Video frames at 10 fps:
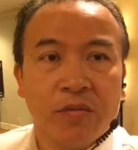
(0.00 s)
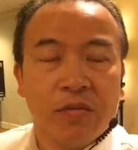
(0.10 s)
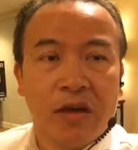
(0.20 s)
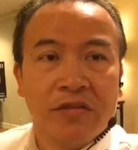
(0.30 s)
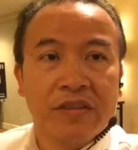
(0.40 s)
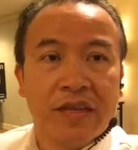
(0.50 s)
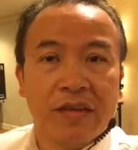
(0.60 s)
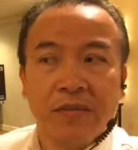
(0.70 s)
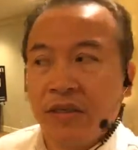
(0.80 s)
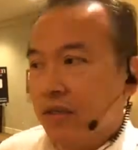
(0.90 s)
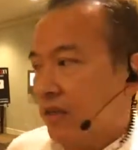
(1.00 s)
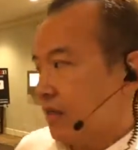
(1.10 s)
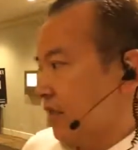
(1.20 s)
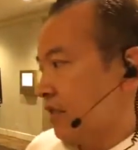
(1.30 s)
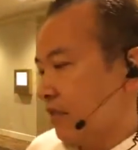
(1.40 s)
oftentimes
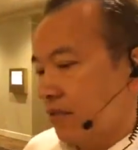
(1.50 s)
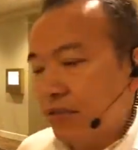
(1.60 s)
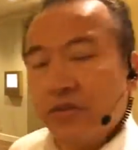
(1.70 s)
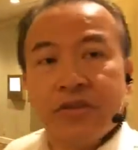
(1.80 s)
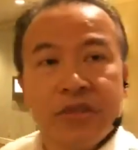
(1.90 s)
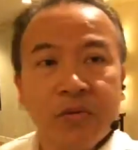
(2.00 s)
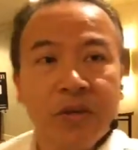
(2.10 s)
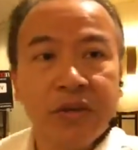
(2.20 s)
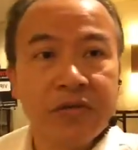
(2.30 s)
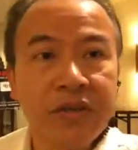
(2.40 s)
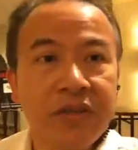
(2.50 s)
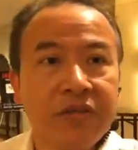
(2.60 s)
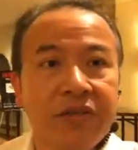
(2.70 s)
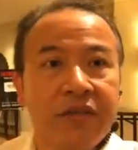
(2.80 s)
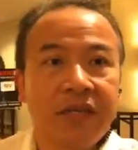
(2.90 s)
the attorney will agree
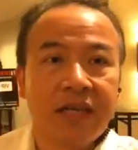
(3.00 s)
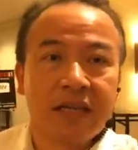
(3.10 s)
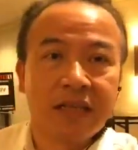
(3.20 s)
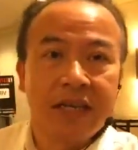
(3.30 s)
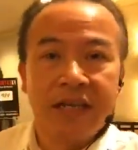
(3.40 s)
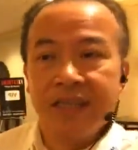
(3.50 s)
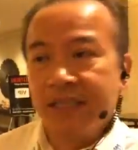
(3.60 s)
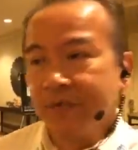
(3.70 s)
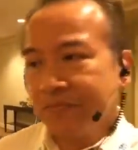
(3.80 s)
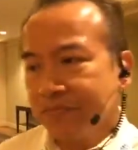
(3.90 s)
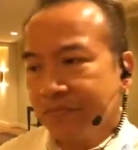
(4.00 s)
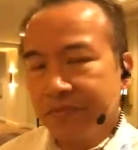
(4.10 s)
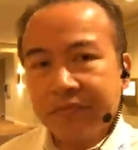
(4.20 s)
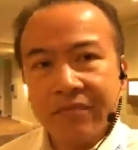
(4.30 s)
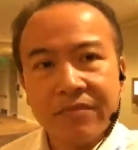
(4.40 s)
to take on the case.
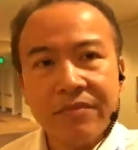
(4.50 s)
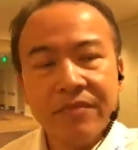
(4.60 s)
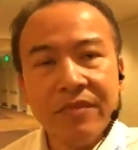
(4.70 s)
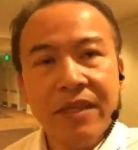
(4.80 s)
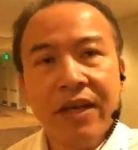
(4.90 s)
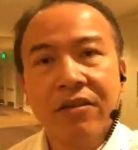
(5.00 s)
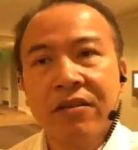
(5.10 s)
Now,